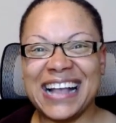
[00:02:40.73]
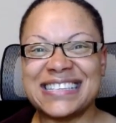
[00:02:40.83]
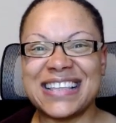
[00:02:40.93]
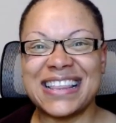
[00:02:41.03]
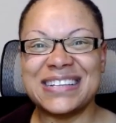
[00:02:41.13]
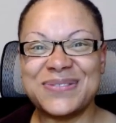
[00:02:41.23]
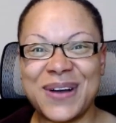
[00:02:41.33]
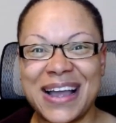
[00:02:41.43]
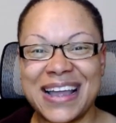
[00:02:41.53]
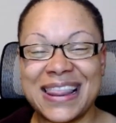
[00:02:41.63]
and so that's
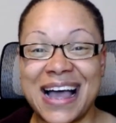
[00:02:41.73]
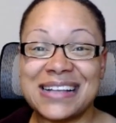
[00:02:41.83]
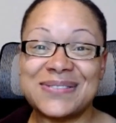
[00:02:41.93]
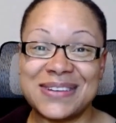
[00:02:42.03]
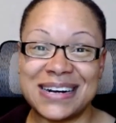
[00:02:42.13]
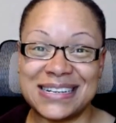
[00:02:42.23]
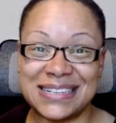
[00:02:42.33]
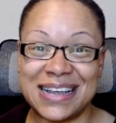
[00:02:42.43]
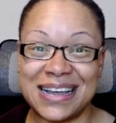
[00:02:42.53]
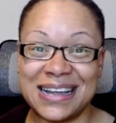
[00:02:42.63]
why last week I
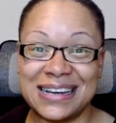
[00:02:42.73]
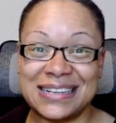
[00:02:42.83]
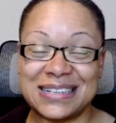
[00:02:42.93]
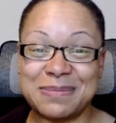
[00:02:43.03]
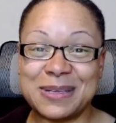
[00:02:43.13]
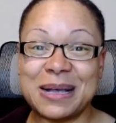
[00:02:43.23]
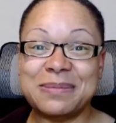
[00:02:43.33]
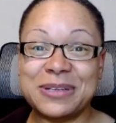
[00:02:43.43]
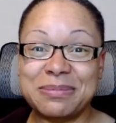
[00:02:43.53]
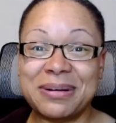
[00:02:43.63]
said
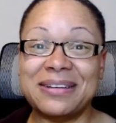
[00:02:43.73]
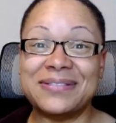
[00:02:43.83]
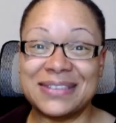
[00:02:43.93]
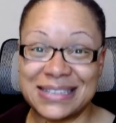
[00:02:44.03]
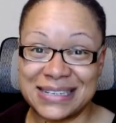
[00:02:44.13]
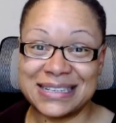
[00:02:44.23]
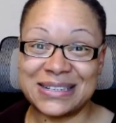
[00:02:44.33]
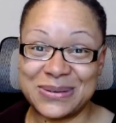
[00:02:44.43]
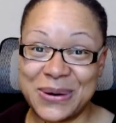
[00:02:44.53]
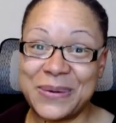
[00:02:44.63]
sometimes your preferences
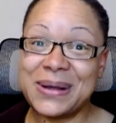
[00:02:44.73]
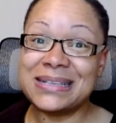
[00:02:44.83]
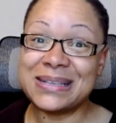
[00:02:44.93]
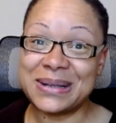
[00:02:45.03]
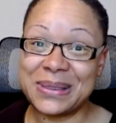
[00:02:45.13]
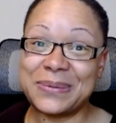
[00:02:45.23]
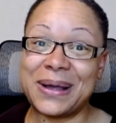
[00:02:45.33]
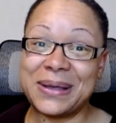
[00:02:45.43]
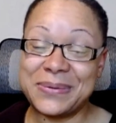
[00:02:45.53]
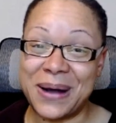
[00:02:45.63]
don't always look the way
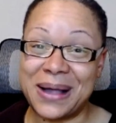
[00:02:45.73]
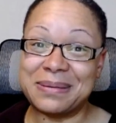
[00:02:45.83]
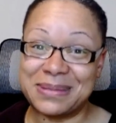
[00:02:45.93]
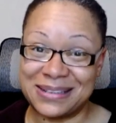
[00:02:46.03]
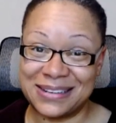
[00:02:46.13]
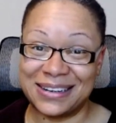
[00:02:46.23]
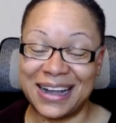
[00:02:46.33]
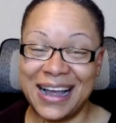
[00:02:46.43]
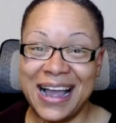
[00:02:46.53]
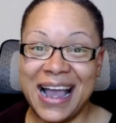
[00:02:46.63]
you want them to look.
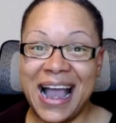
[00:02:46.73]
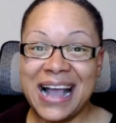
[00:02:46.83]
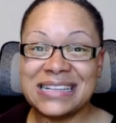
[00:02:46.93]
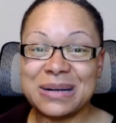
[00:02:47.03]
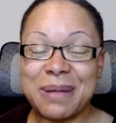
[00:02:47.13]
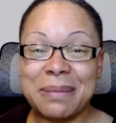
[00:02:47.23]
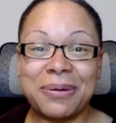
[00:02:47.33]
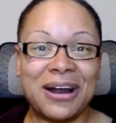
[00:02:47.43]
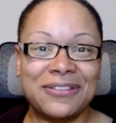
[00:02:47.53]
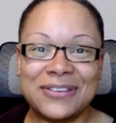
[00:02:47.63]
And so my
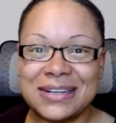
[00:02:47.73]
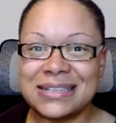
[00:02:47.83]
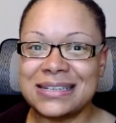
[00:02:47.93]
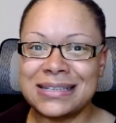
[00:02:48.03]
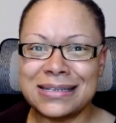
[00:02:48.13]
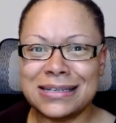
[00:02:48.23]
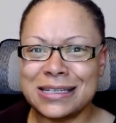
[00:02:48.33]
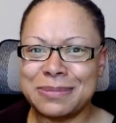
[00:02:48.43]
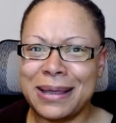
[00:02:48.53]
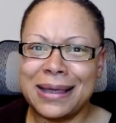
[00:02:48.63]
preference is to
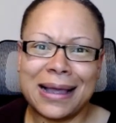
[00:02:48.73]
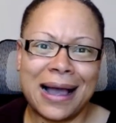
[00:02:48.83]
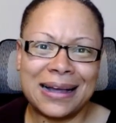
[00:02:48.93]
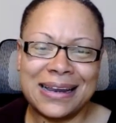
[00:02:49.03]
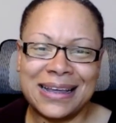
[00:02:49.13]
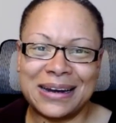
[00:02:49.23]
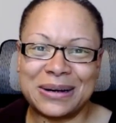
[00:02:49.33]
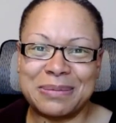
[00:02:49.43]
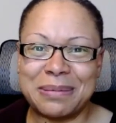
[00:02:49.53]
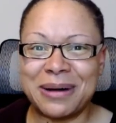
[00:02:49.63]
just be
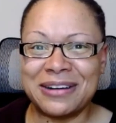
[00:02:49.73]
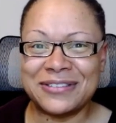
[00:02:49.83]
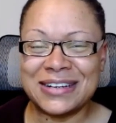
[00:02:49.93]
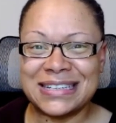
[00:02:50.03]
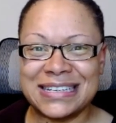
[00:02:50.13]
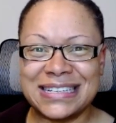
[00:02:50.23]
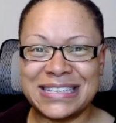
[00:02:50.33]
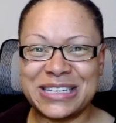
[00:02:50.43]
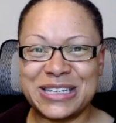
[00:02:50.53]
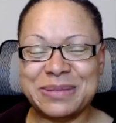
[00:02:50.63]
incognito. My preference
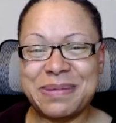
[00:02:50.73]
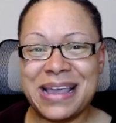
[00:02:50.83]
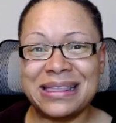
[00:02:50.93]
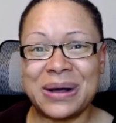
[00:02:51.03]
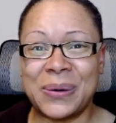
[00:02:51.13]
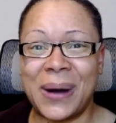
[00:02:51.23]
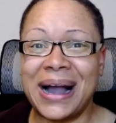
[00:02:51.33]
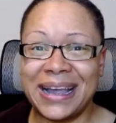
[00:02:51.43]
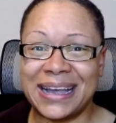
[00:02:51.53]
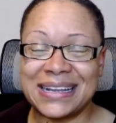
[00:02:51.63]
is to just be in the
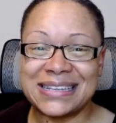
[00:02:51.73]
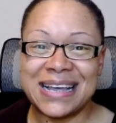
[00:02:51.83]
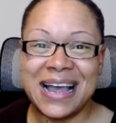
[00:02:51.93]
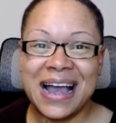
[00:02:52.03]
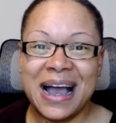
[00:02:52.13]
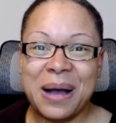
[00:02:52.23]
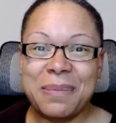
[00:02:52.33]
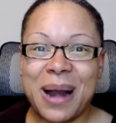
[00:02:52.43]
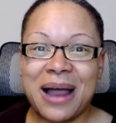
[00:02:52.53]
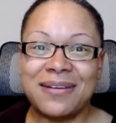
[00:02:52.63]
quiet.
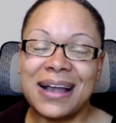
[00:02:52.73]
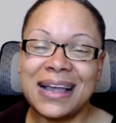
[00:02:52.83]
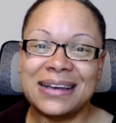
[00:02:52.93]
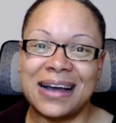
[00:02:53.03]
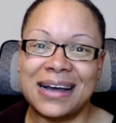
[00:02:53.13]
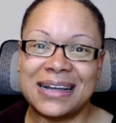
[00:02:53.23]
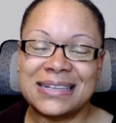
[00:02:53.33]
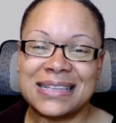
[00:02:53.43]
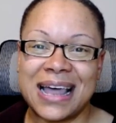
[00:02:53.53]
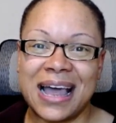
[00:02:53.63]
But I
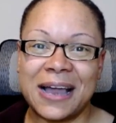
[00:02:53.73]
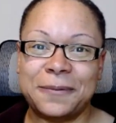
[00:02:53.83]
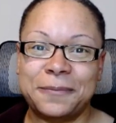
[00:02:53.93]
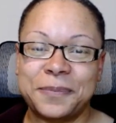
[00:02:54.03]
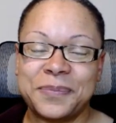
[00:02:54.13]
recognize that